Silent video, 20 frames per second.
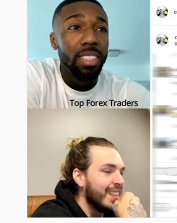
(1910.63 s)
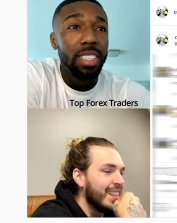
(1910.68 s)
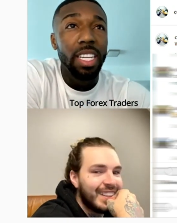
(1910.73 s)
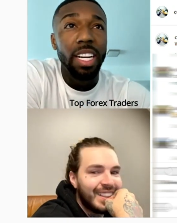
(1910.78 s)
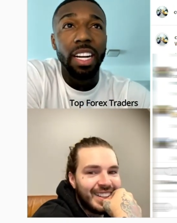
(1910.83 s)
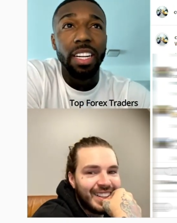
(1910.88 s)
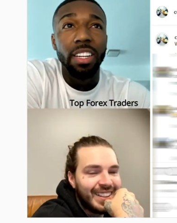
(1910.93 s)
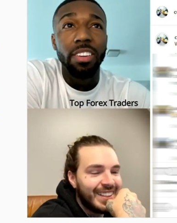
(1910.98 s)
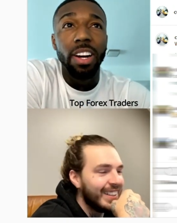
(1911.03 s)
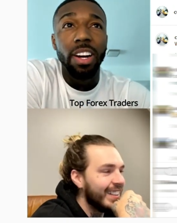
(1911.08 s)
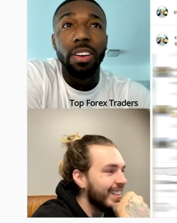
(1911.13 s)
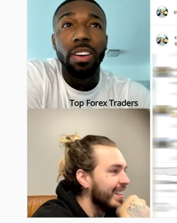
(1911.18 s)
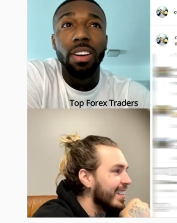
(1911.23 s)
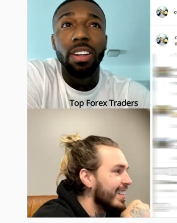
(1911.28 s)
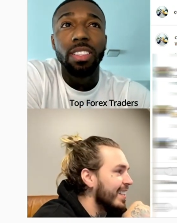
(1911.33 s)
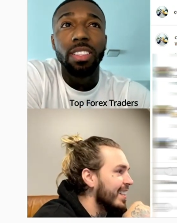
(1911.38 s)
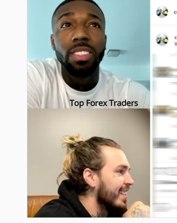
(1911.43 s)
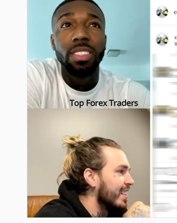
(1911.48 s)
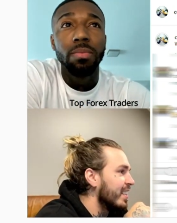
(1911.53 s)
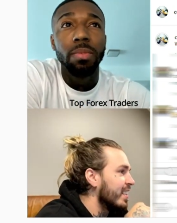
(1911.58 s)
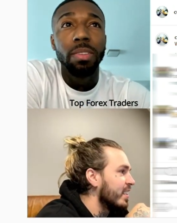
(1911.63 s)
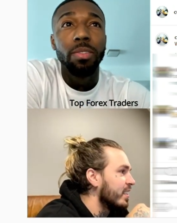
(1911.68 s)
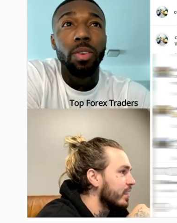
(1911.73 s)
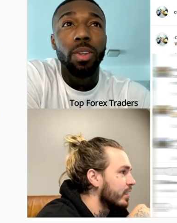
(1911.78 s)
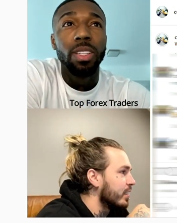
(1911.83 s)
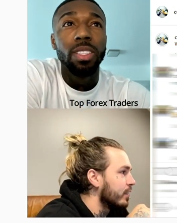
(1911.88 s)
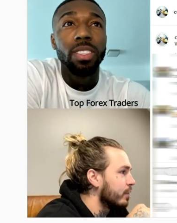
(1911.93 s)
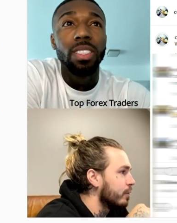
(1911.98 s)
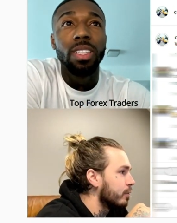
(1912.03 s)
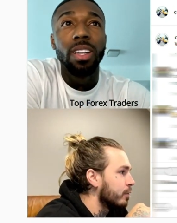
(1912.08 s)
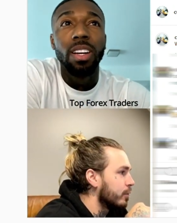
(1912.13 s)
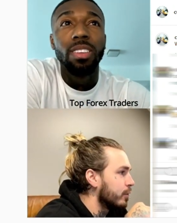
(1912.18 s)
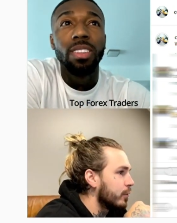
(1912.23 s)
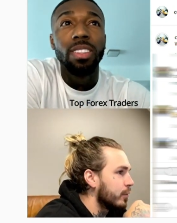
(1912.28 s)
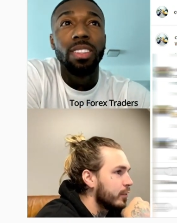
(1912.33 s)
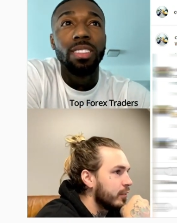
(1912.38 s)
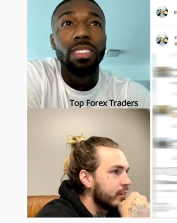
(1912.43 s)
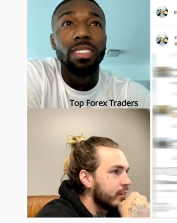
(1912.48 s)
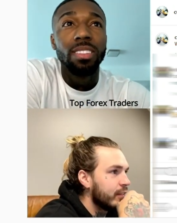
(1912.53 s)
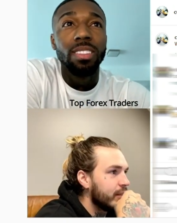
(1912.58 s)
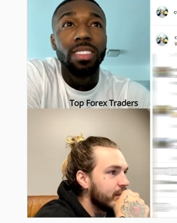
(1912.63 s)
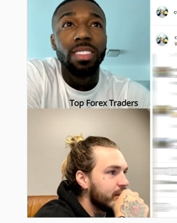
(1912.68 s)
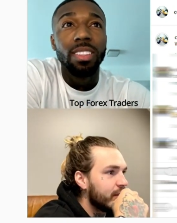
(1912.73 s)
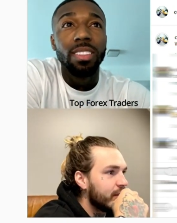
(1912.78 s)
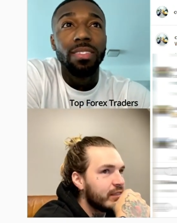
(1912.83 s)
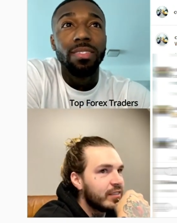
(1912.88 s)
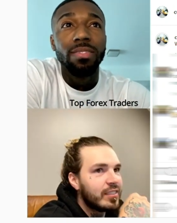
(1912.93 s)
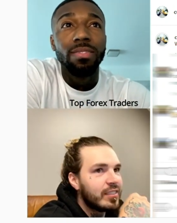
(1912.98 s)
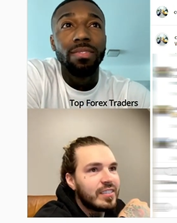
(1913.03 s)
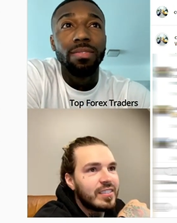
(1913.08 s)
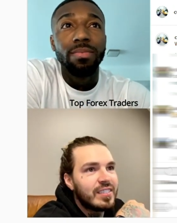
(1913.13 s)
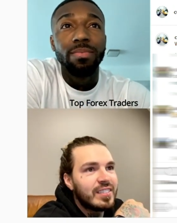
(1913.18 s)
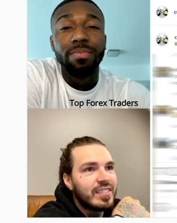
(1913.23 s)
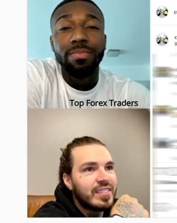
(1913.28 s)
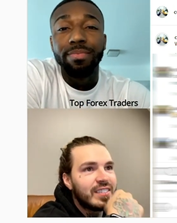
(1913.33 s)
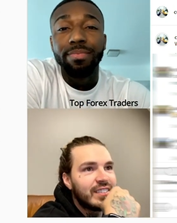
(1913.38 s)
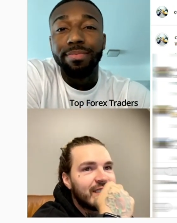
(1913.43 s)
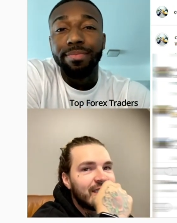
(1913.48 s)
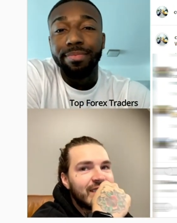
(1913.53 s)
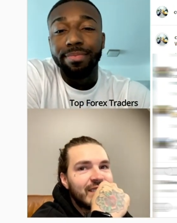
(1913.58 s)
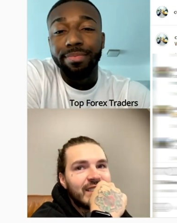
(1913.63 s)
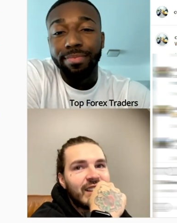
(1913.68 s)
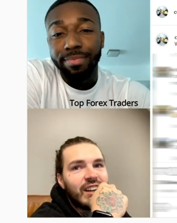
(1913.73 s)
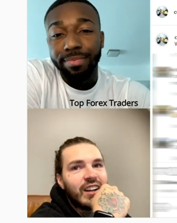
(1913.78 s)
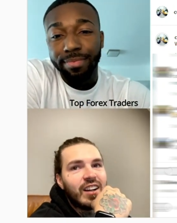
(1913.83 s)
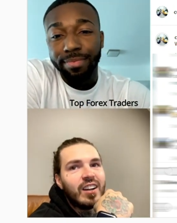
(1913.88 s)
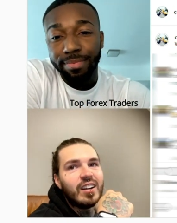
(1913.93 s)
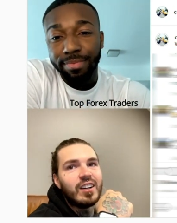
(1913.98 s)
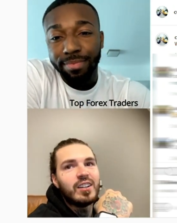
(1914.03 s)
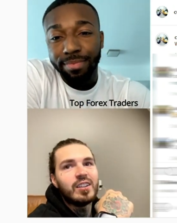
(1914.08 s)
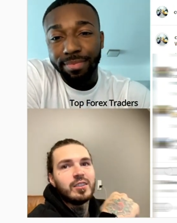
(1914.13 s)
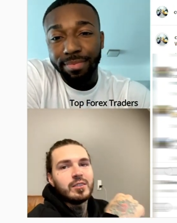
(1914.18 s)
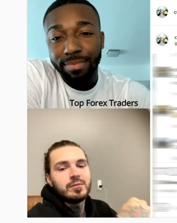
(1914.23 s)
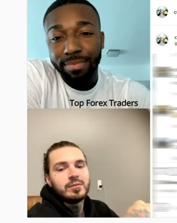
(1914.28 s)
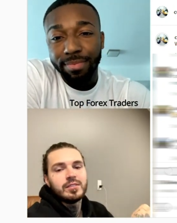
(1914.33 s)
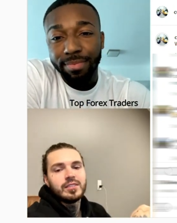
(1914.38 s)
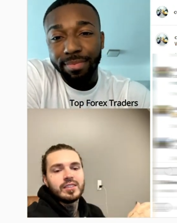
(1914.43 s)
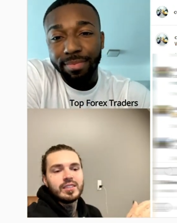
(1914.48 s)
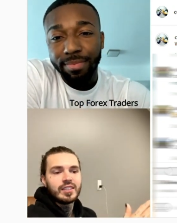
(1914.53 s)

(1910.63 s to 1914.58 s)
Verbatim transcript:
Speaker 1: seen this before, so I don't know. Um.